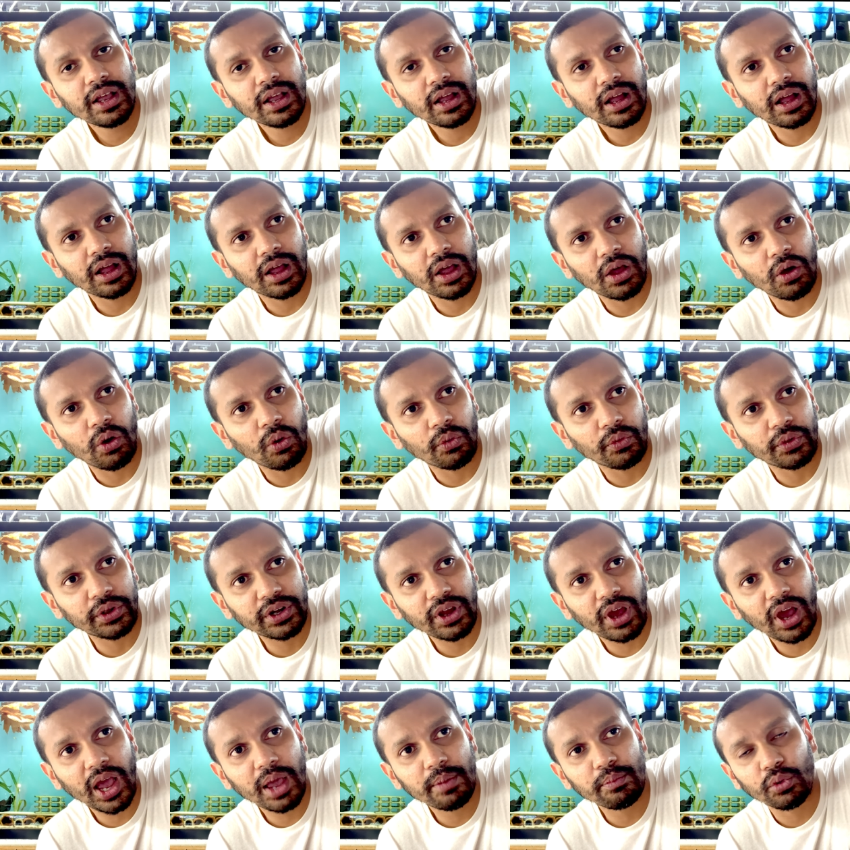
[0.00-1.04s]
uh, over
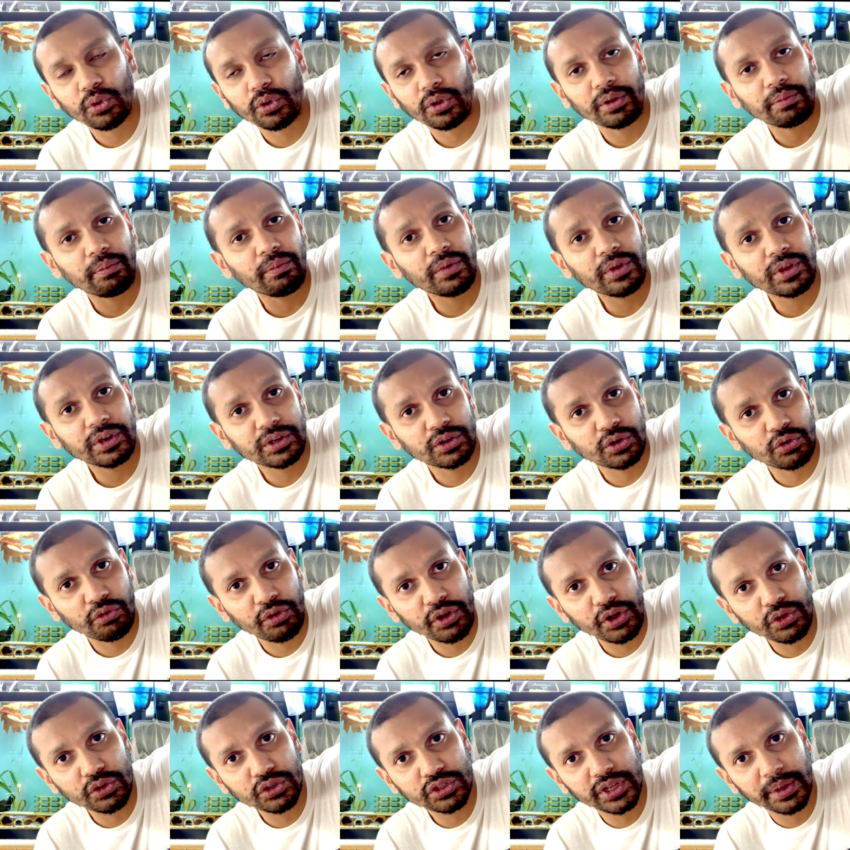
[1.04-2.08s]
time or to
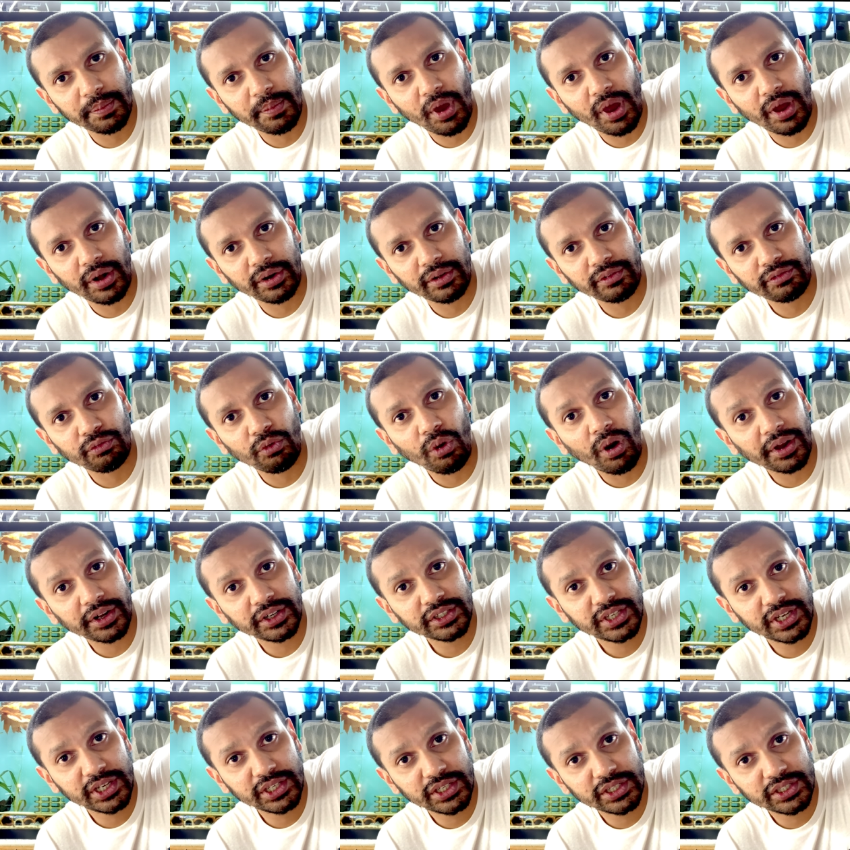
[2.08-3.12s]
reduce the amount of water
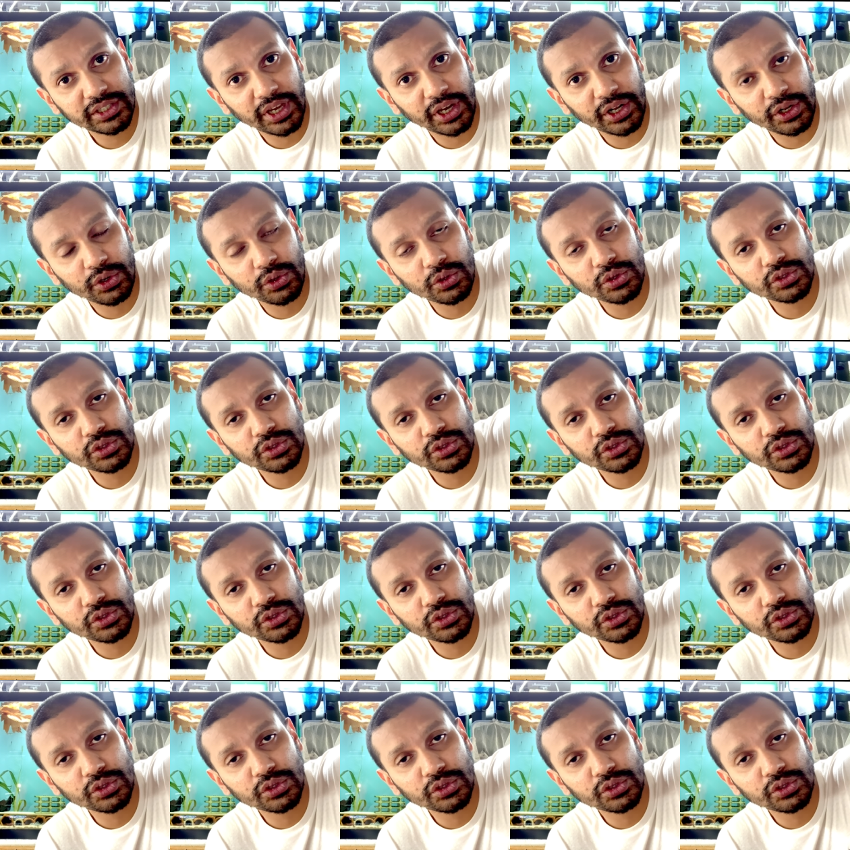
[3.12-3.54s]
changes I do